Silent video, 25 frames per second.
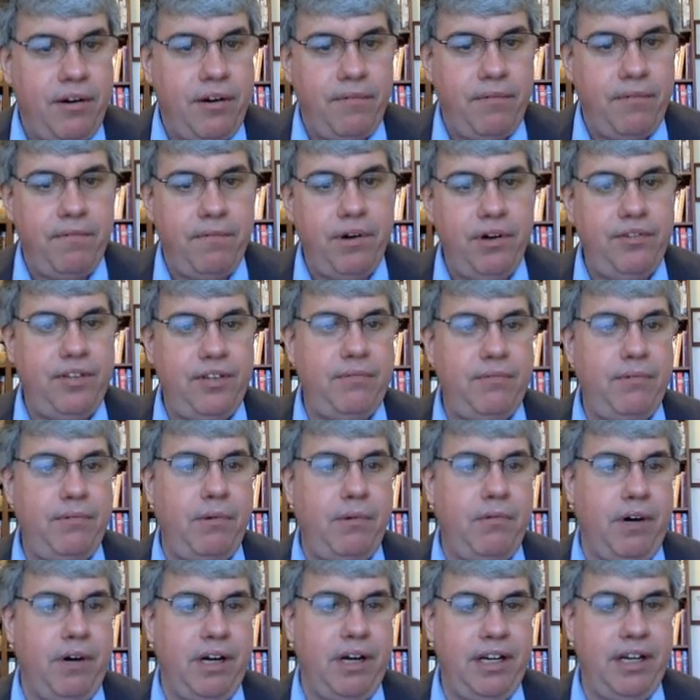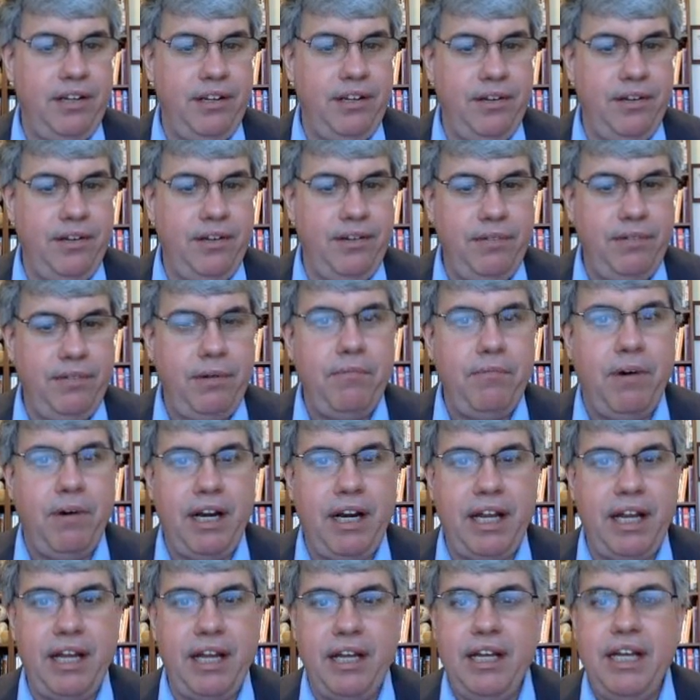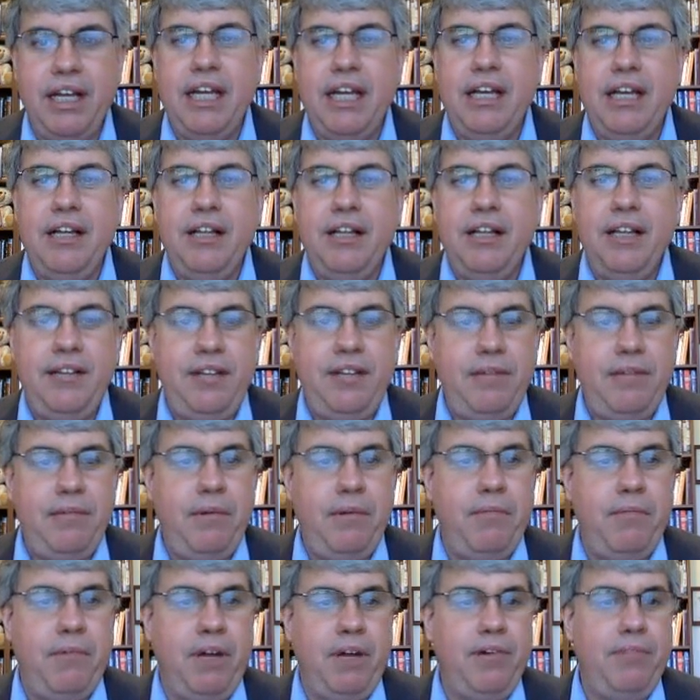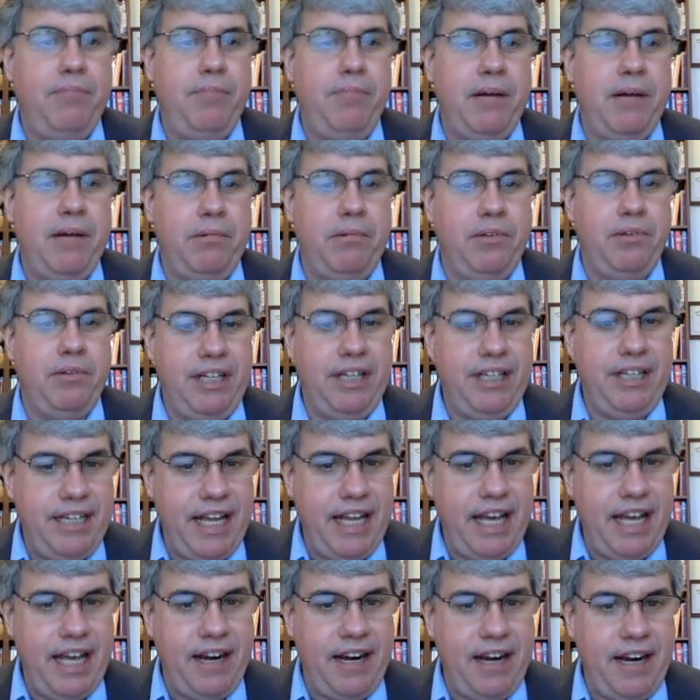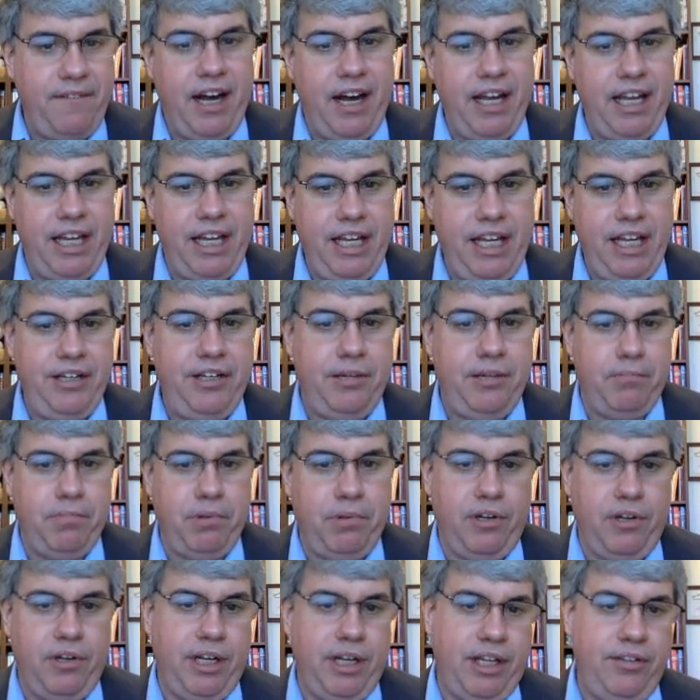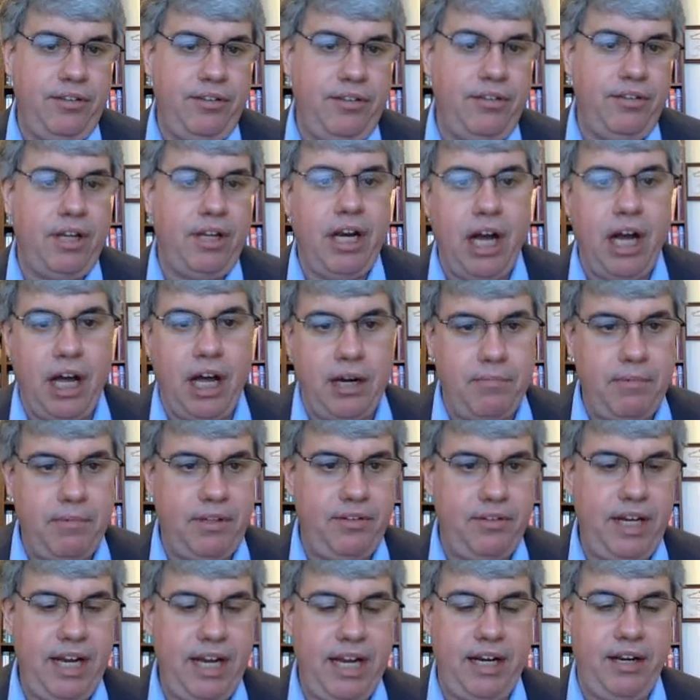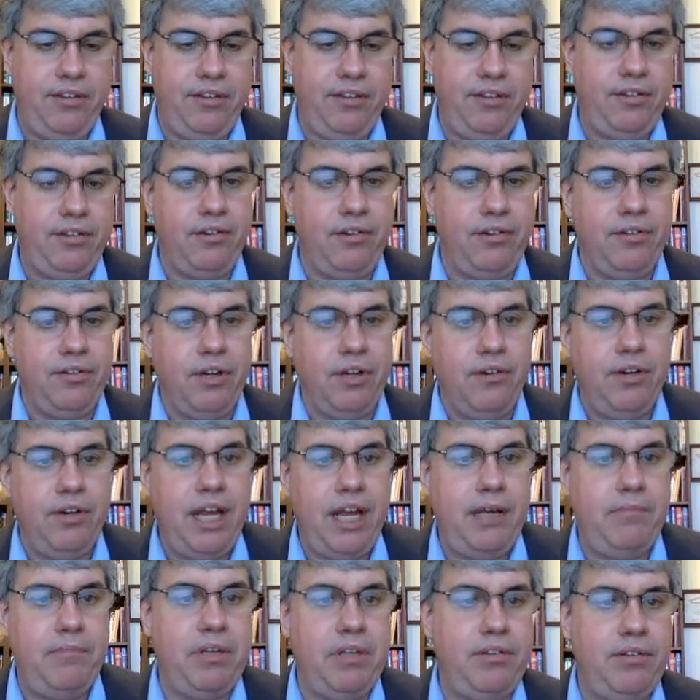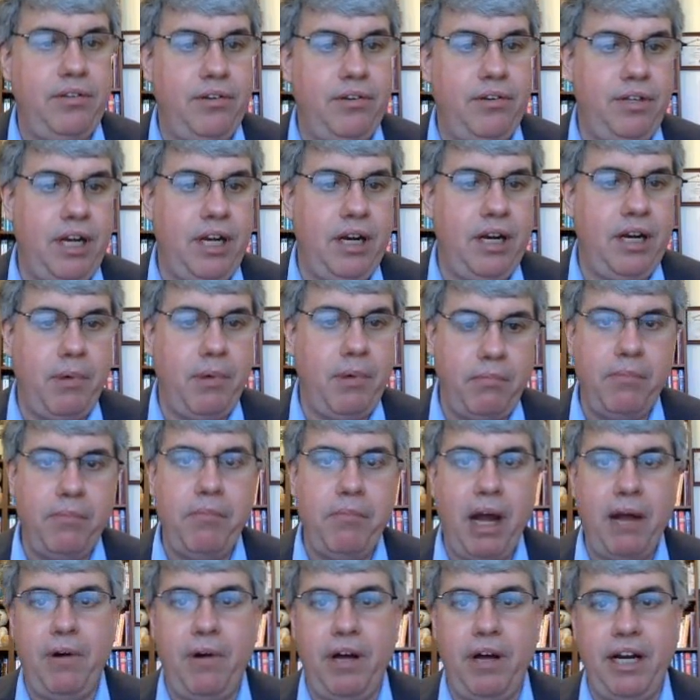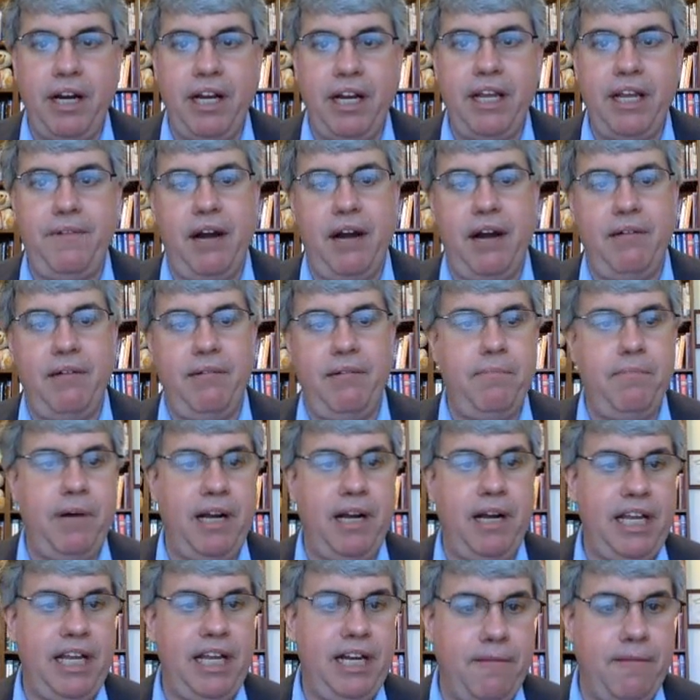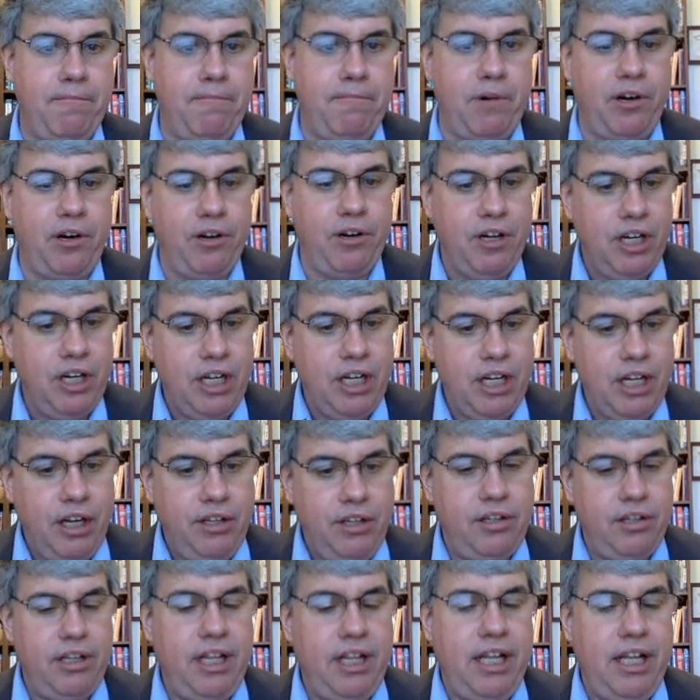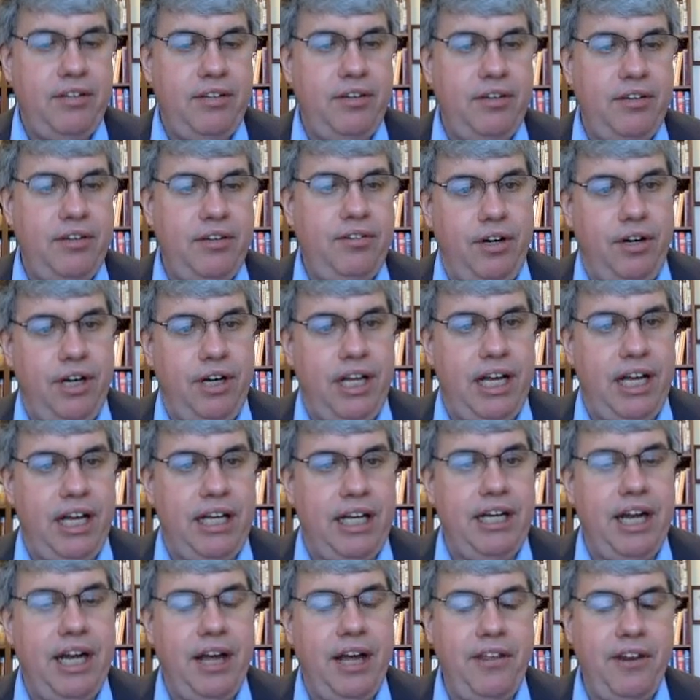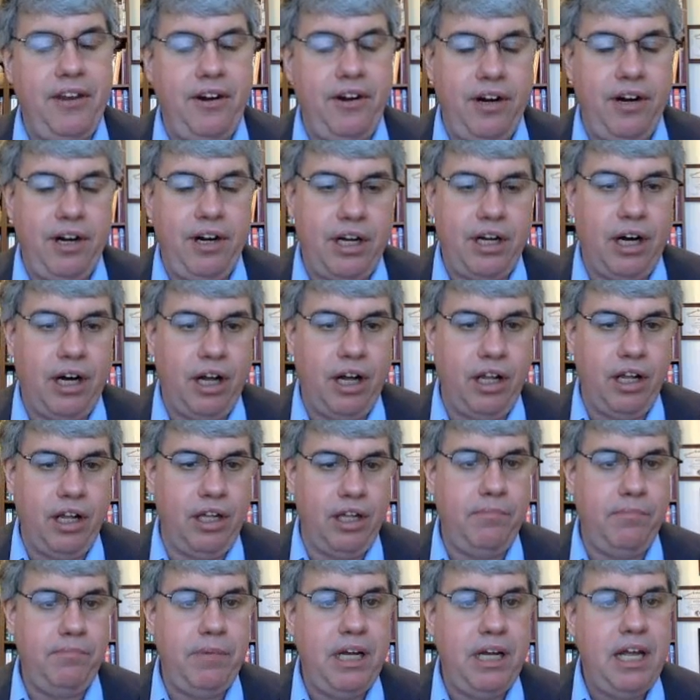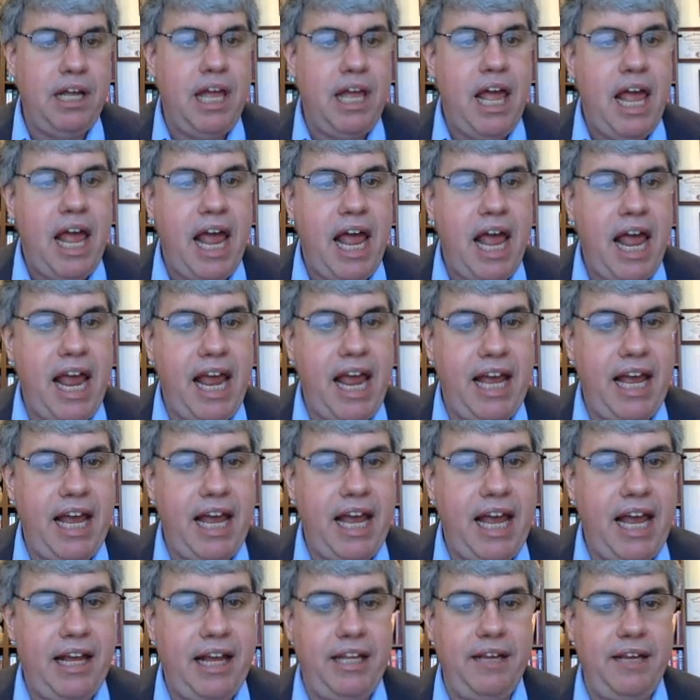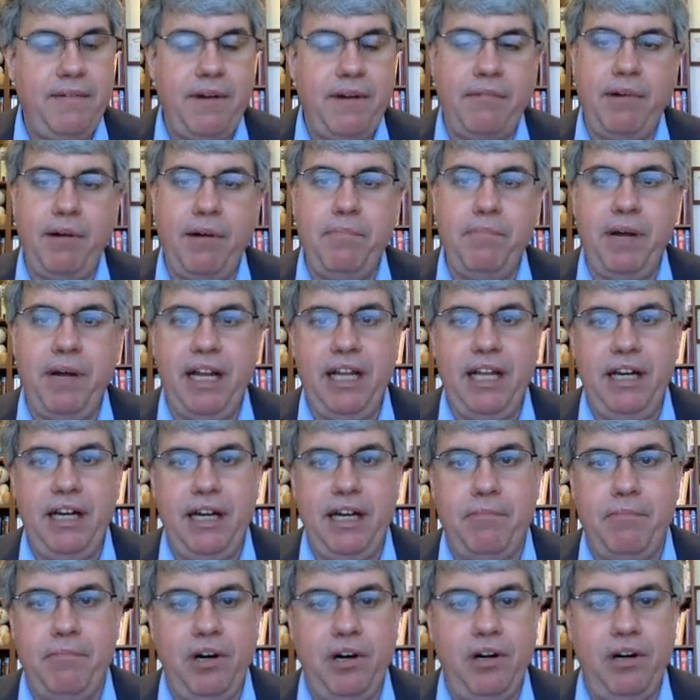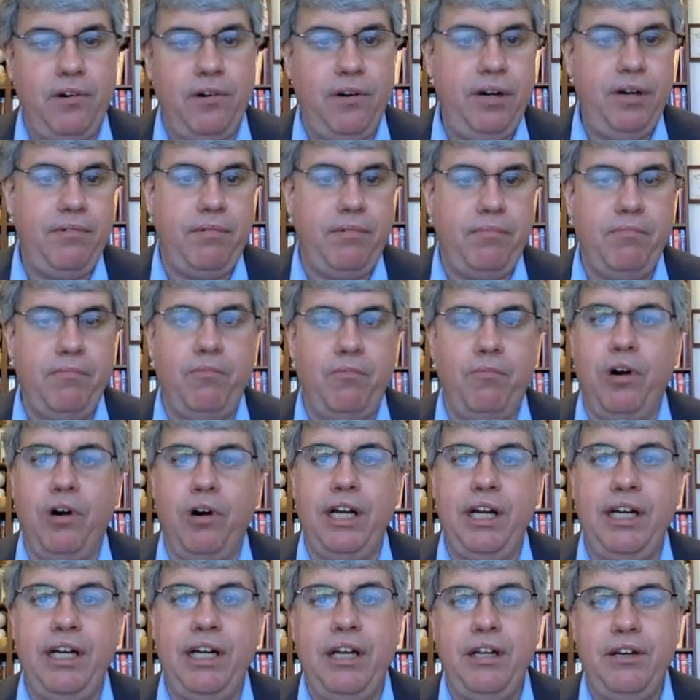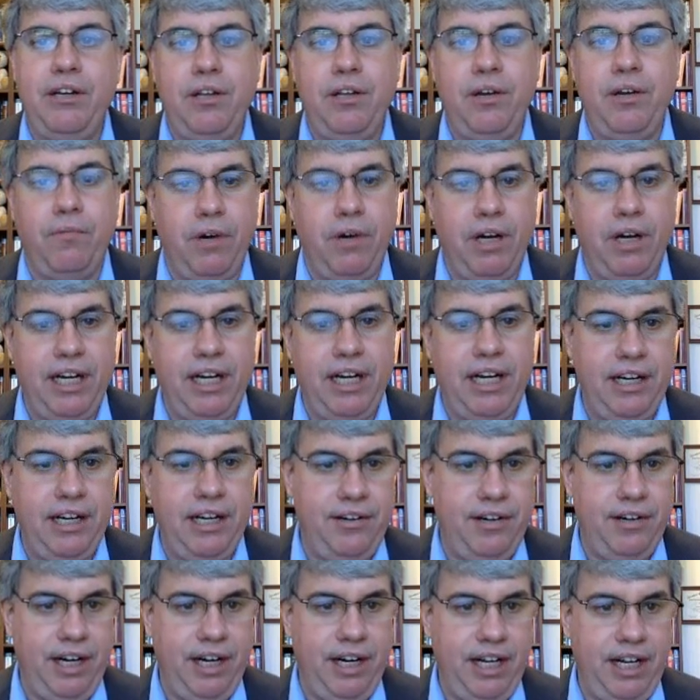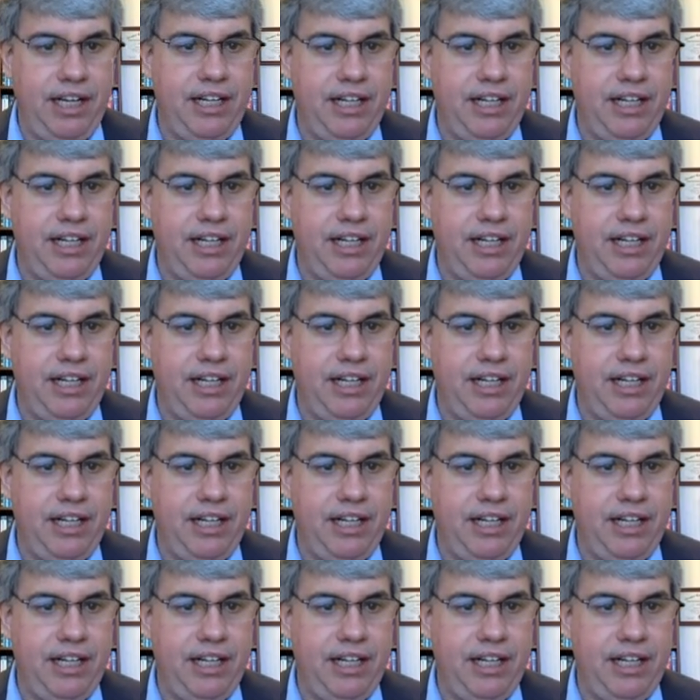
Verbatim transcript: First thing we want to do is we want to, let's say we want to be able to identify each employee. This is anonymous data, so there's no names associated, but we might want to give everybody a number. So let's insert another column and give everybody a number going from 1 to 100.